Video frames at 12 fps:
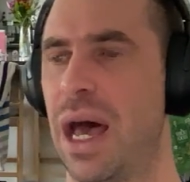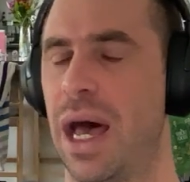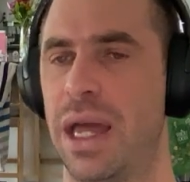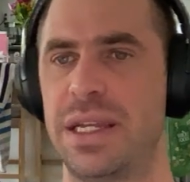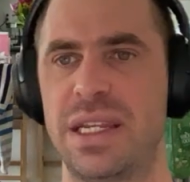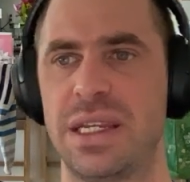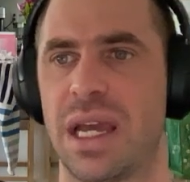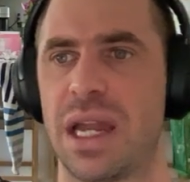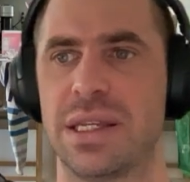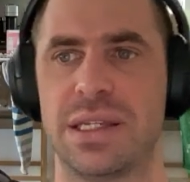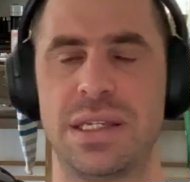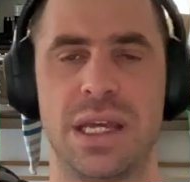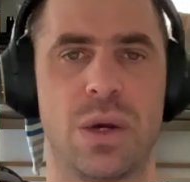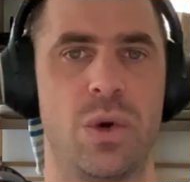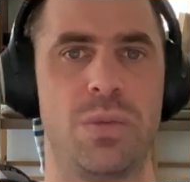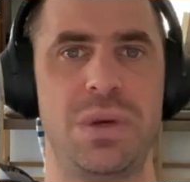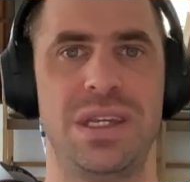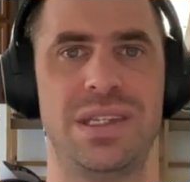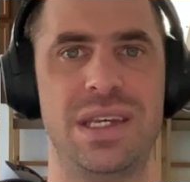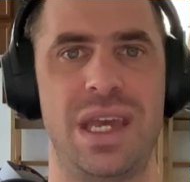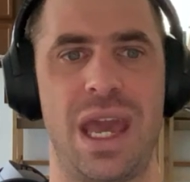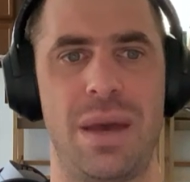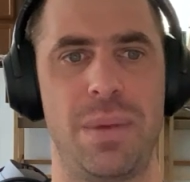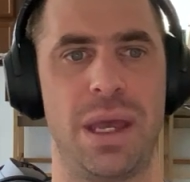Uh, it didn't kind of stick with PC
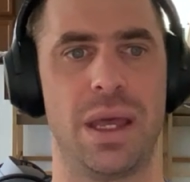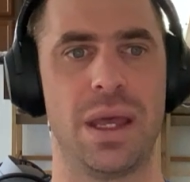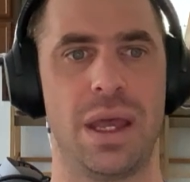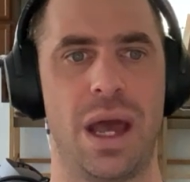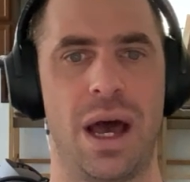gaming.